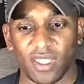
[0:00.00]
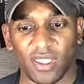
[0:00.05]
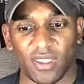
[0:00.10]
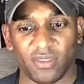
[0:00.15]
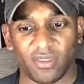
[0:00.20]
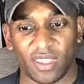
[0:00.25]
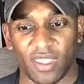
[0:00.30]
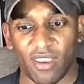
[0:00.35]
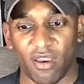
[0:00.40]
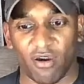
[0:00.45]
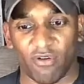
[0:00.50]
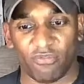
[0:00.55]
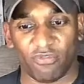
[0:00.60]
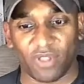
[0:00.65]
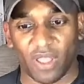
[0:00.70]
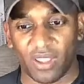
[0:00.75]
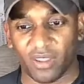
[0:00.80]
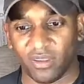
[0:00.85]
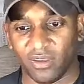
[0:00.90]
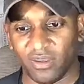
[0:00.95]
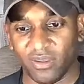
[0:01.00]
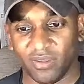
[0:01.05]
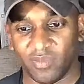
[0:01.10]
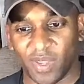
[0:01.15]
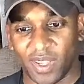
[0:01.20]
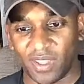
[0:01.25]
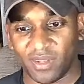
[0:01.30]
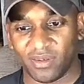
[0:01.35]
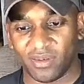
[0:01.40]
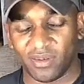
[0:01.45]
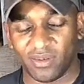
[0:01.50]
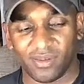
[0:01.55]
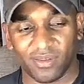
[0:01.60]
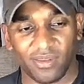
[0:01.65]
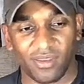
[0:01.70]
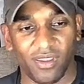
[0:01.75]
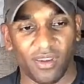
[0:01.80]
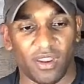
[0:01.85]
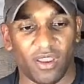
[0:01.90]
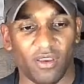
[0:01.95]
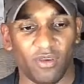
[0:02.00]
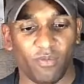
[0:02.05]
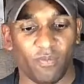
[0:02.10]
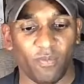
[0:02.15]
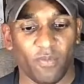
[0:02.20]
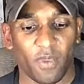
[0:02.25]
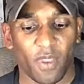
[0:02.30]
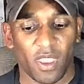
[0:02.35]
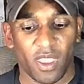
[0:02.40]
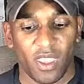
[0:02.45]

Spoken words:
They all fly good, man. You know.